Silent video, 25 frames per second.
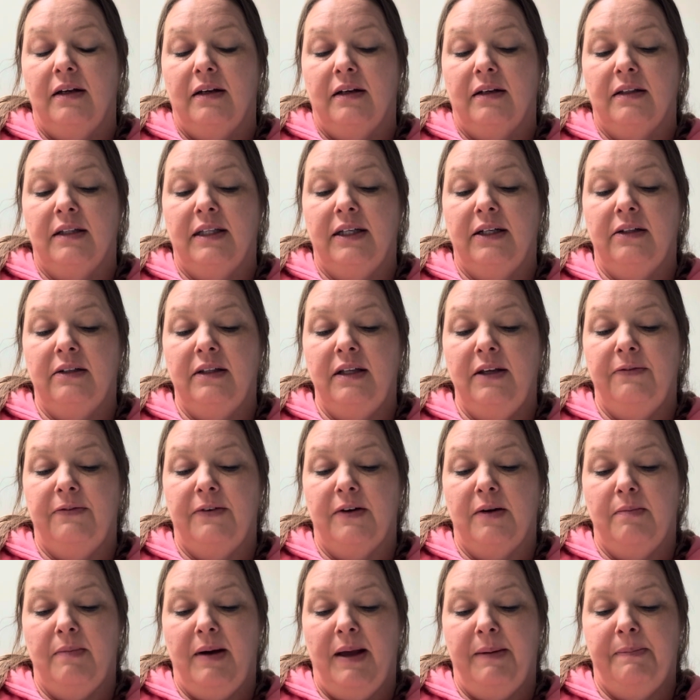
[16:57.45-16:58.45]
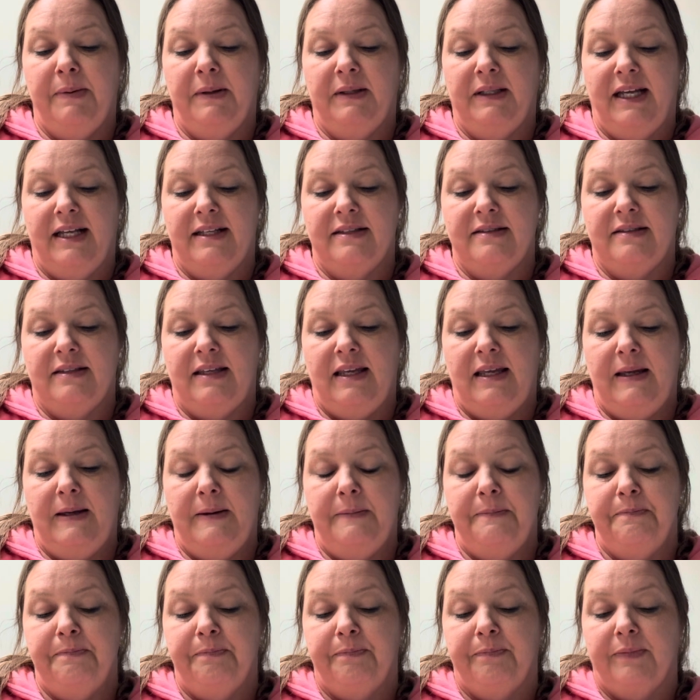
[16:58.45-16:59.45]
clearly filmed by Polanski,
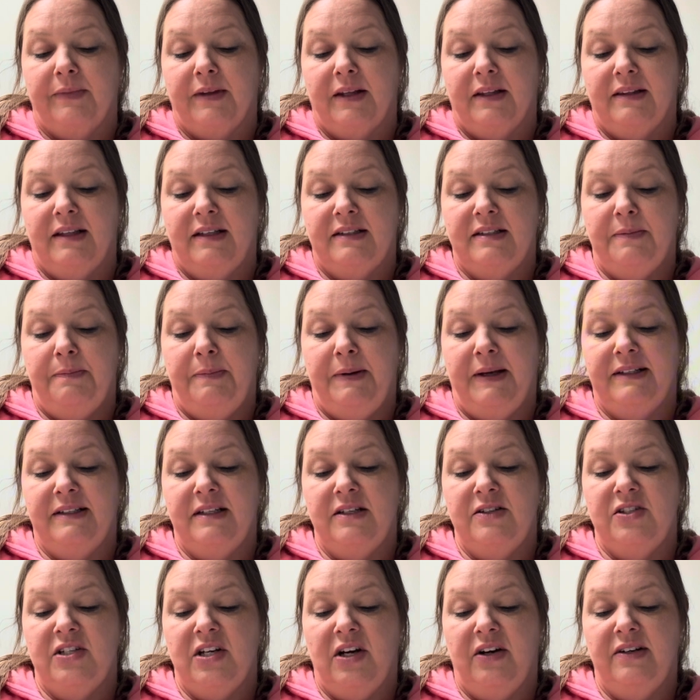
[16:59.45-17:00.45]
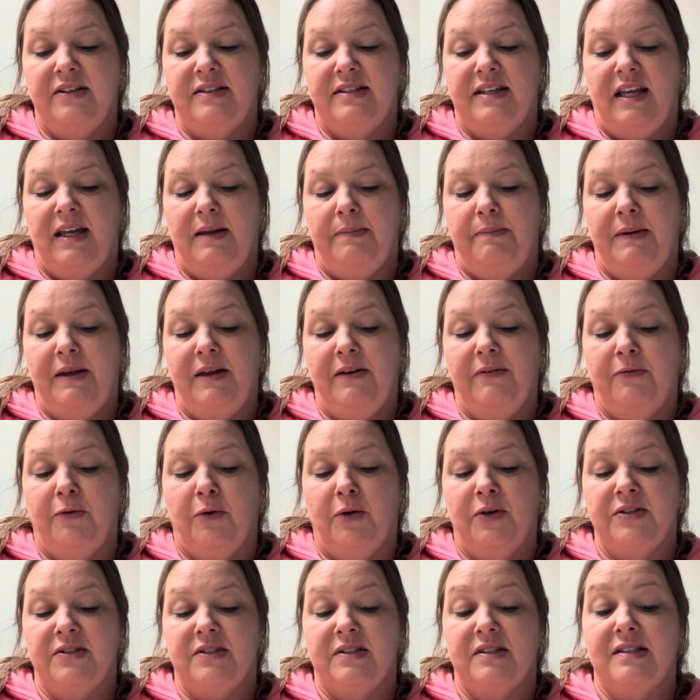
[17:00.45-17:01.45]
that depicted Sharon Tate being
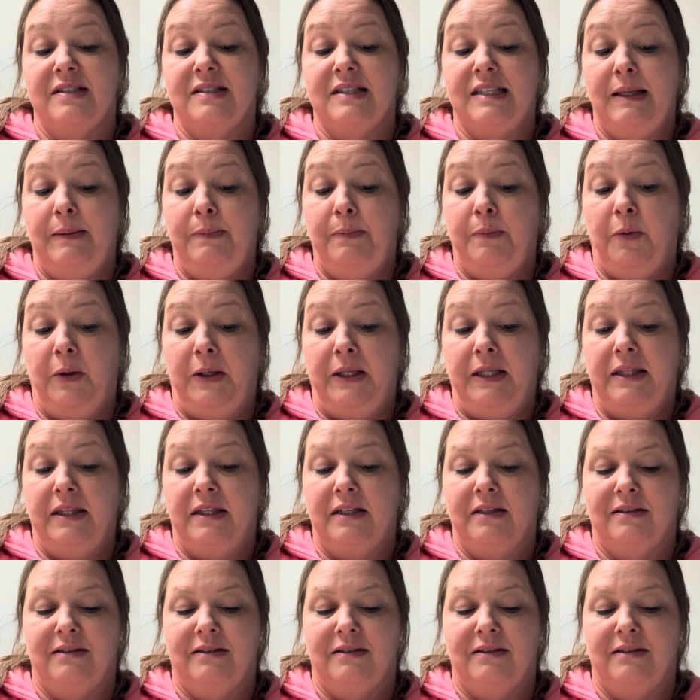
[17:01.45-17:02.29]
forced to sleep with